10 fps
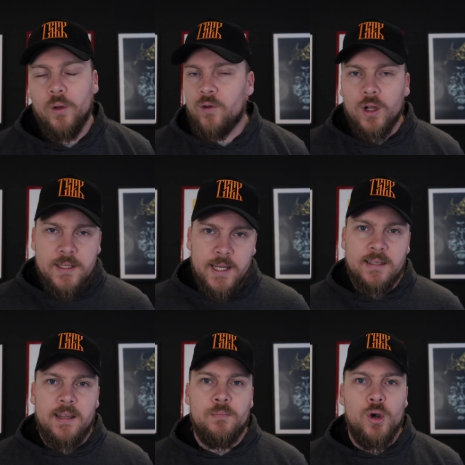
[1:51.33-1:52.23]
We've got
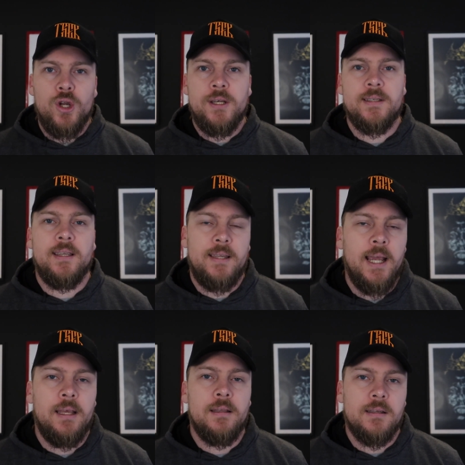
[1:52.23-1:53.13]
sixty murders a
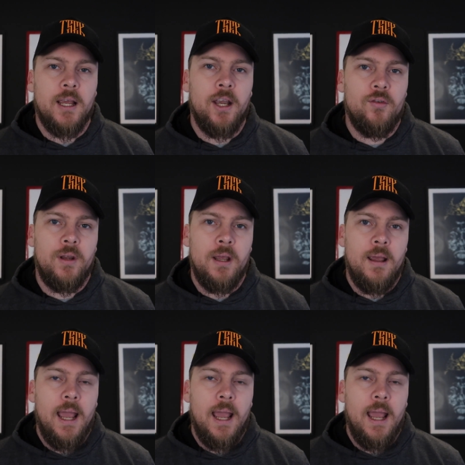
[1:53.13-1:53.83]
day in this country.